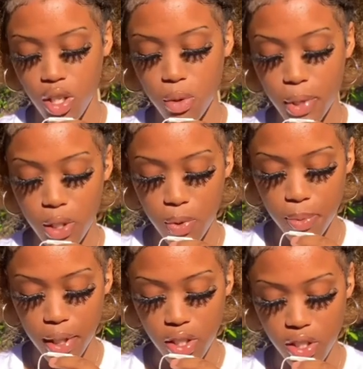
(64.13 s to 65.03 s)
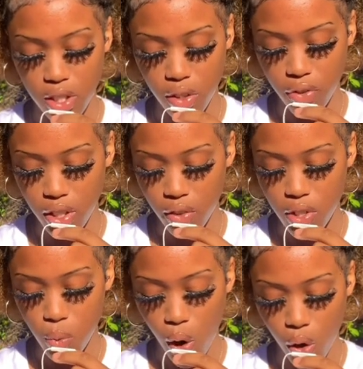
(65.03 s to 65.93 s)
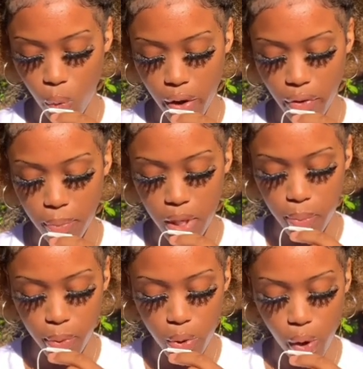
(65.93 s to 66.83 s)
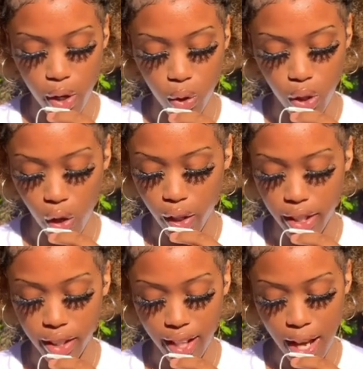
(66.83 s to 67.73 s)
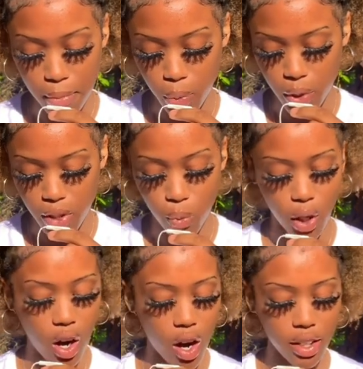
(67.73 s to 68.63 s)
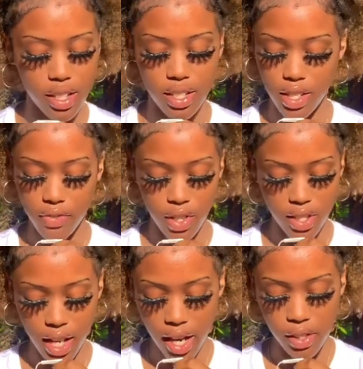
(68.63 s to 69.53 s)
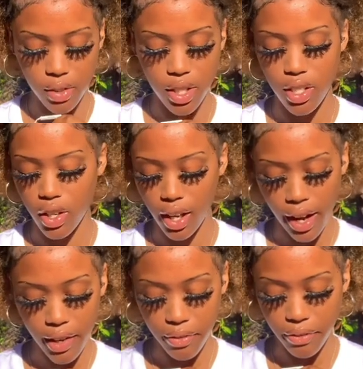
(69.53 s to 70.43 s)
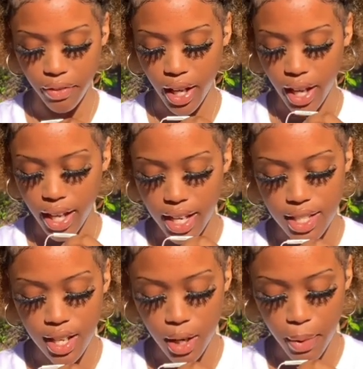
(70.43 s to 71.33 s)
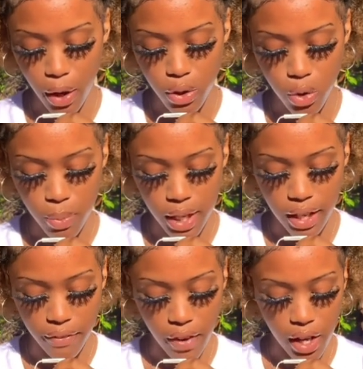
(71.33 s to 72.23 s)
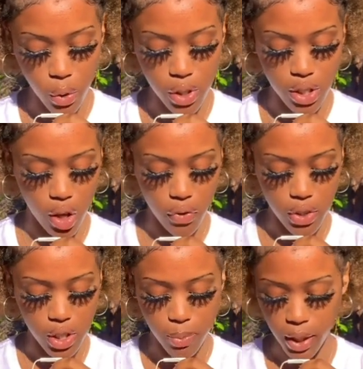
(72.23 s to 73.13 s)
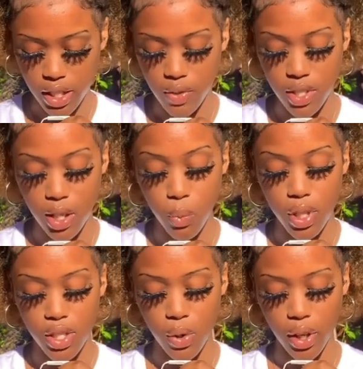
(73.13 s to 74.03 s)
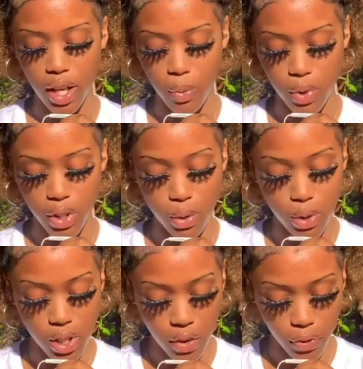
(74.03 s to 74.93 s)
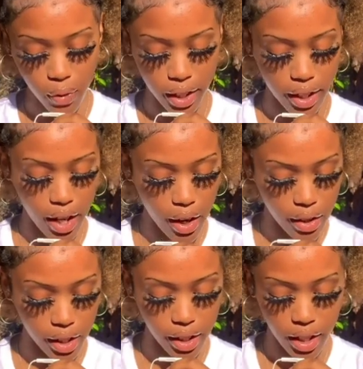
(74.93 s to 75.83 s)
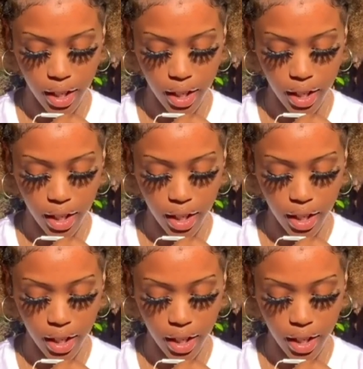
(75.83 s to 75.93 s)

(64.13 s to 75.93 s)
You must respect yourself enough to walk away from people you are no longer in alignment with, regardless of their title in your life. It's not about you being fake or selfish, because if someone is okay with you suffering and hurting,